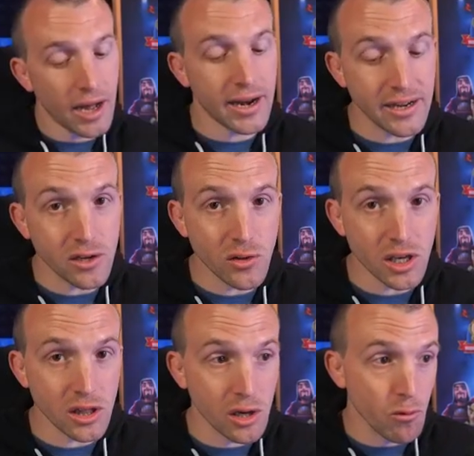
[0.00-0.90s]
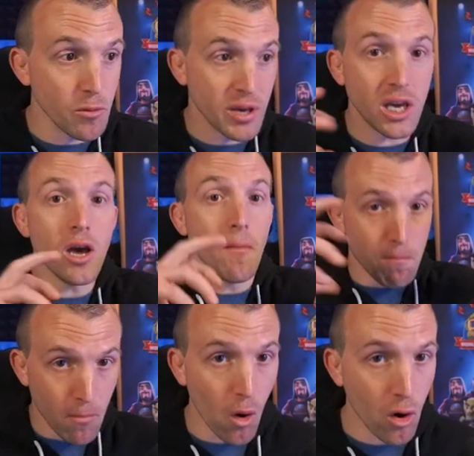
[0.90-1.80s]
and I do think there will be
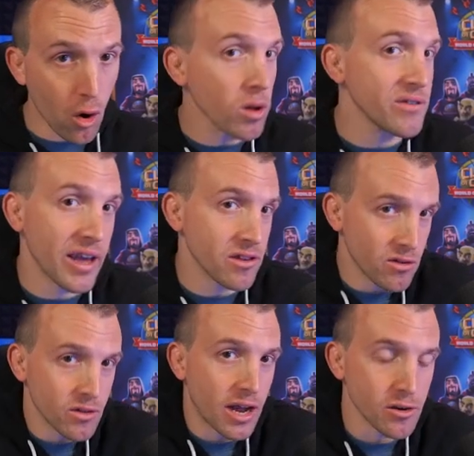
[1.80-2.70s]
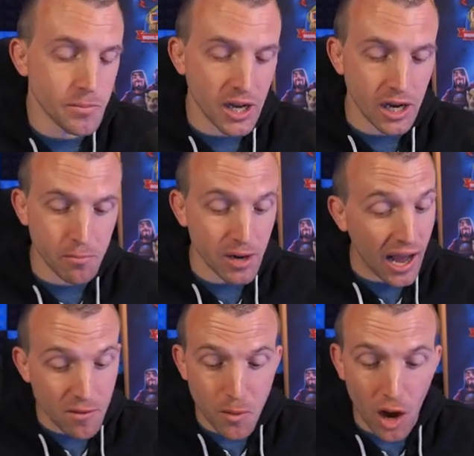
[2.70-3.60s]
more content to that update, but
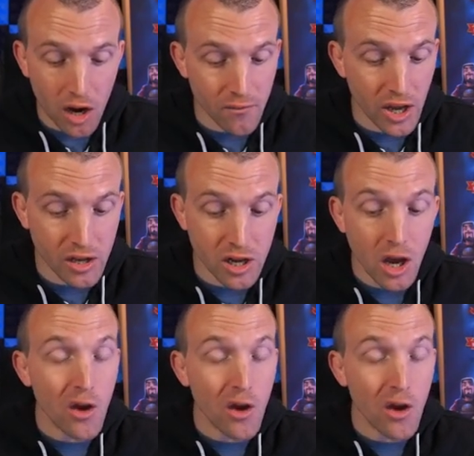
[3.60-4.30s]
as part of it,